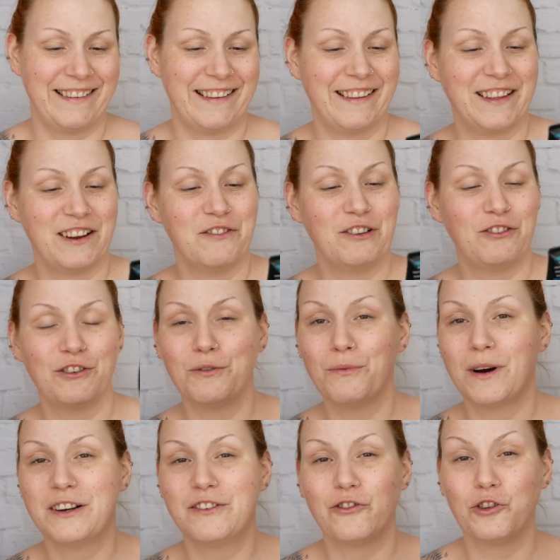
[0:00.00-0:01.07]
So the
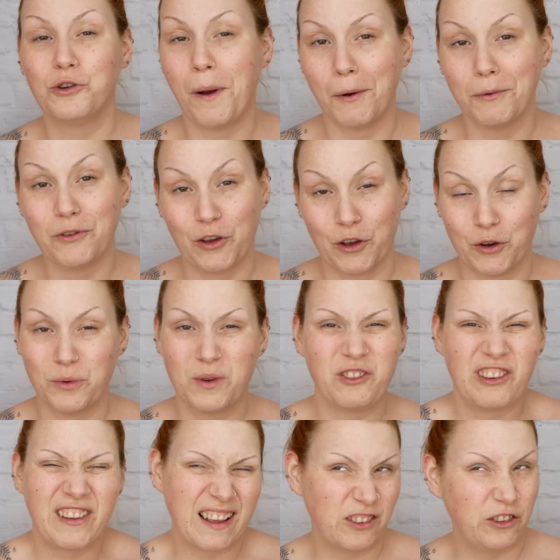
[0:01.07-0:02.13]
original one is 202,
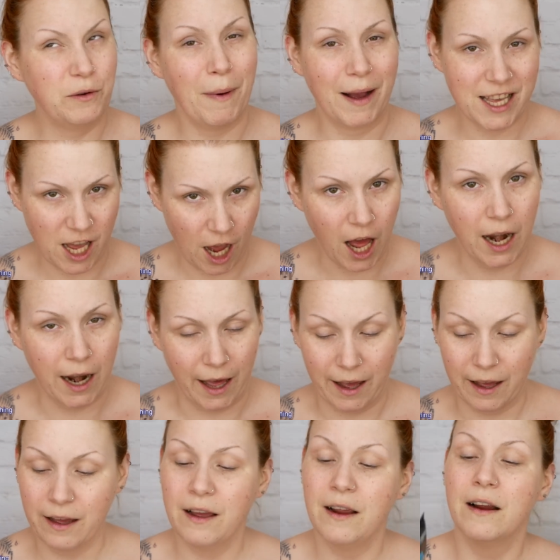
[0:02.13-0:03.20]
which is actually my
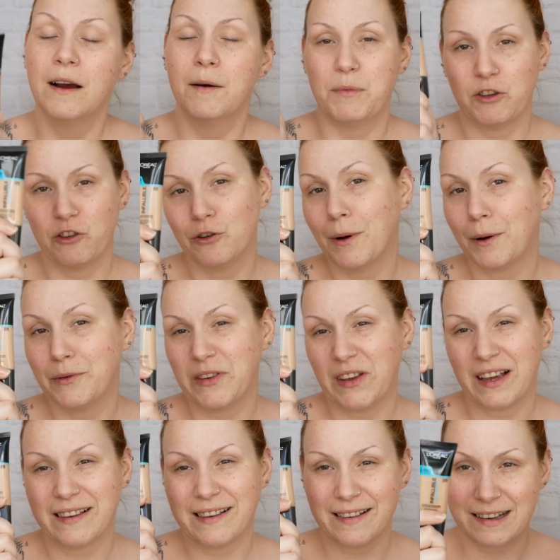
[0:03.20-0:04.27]
colour, but
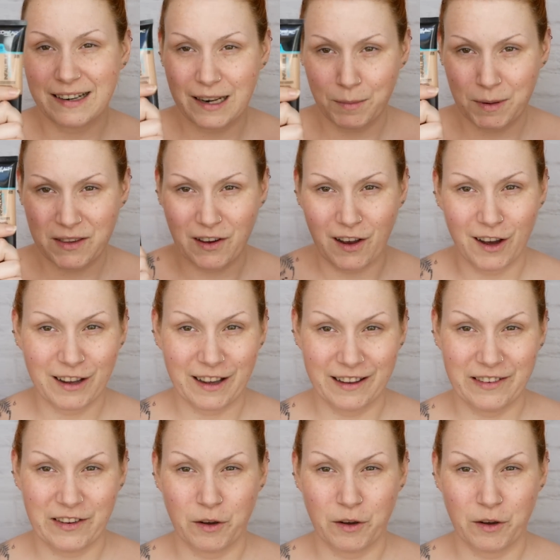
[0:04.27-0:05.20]
206 is a little bit darker.